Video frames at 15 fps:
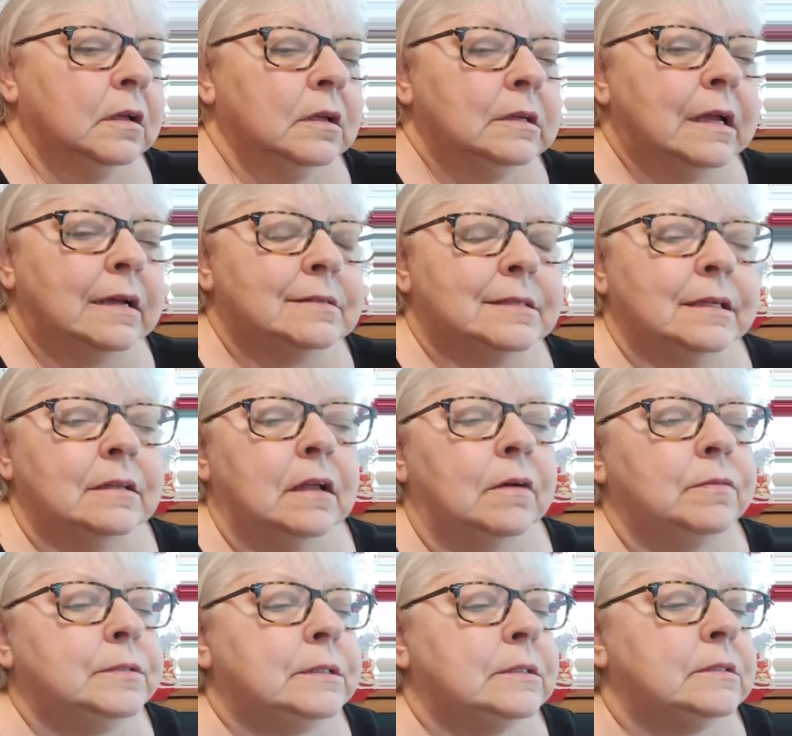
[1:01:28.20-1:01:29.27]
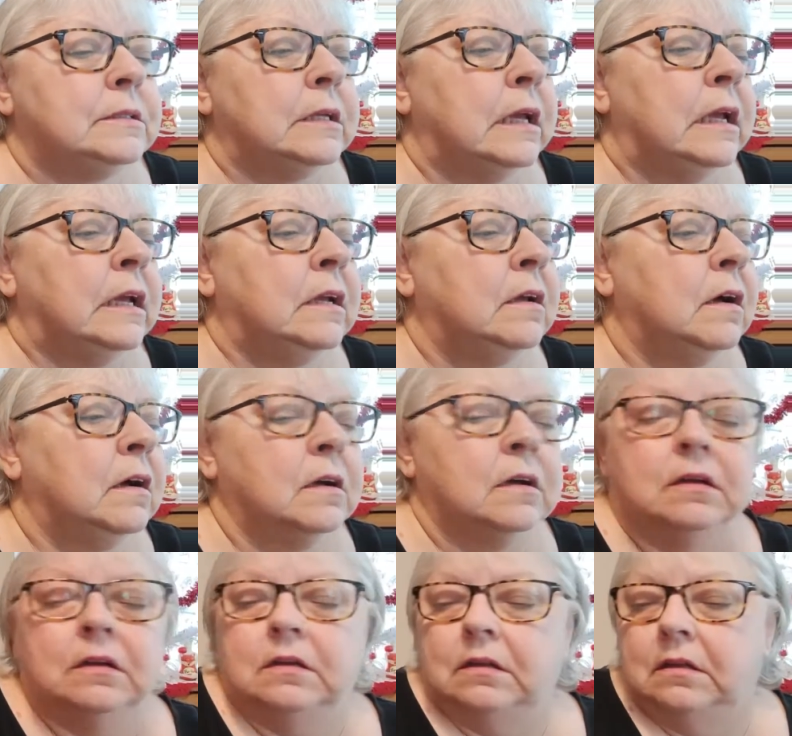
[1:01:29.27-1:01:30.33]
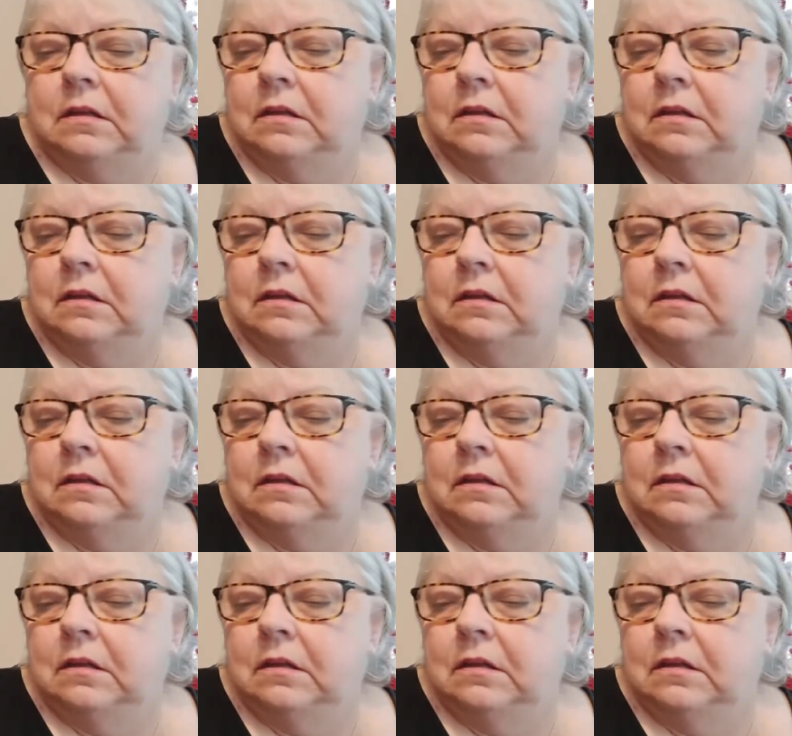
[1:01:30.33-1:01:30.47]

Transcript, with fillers: Yes, he loves to sing. Uh,